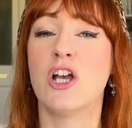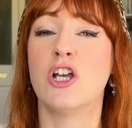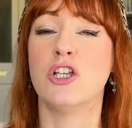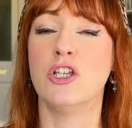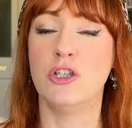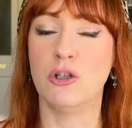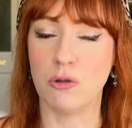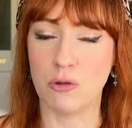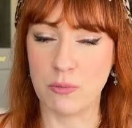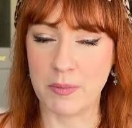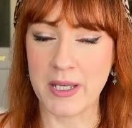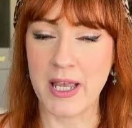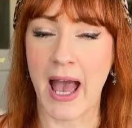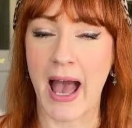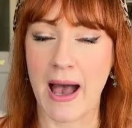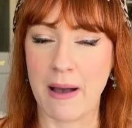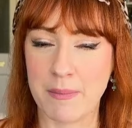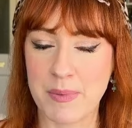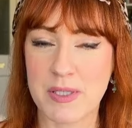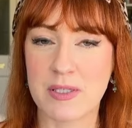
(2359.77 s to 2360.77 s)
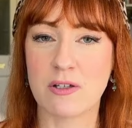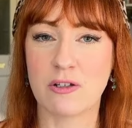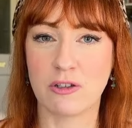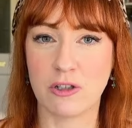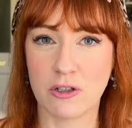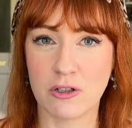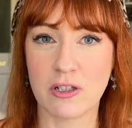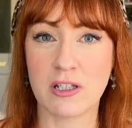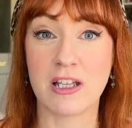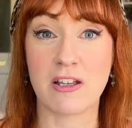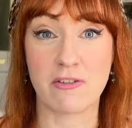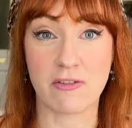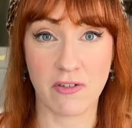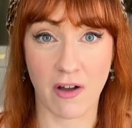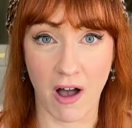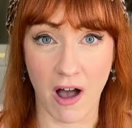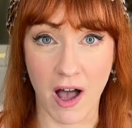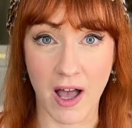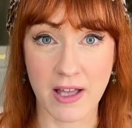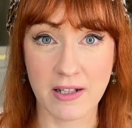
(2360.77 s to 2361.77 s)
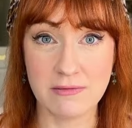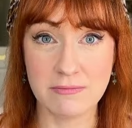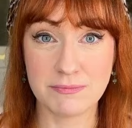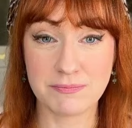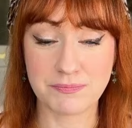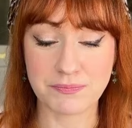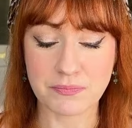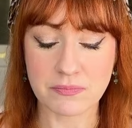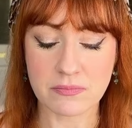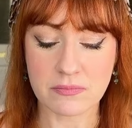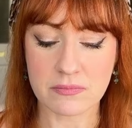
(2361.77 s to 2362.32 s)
you'll be absolutely fine.